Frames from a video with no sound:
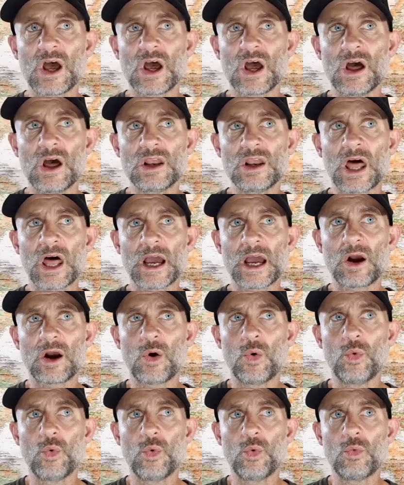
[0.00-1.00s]
like
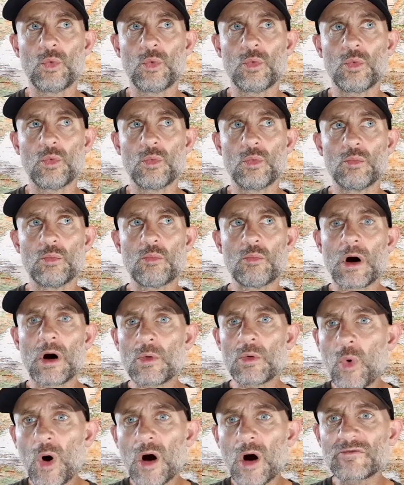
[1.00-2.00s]
my
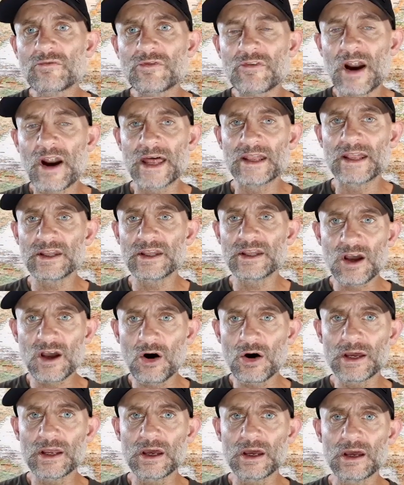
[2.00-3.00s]
one friend, the
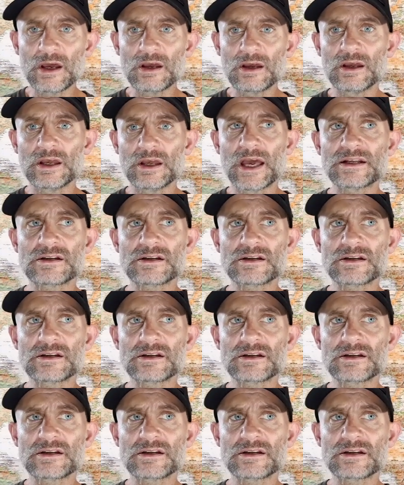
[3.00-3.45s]
guy,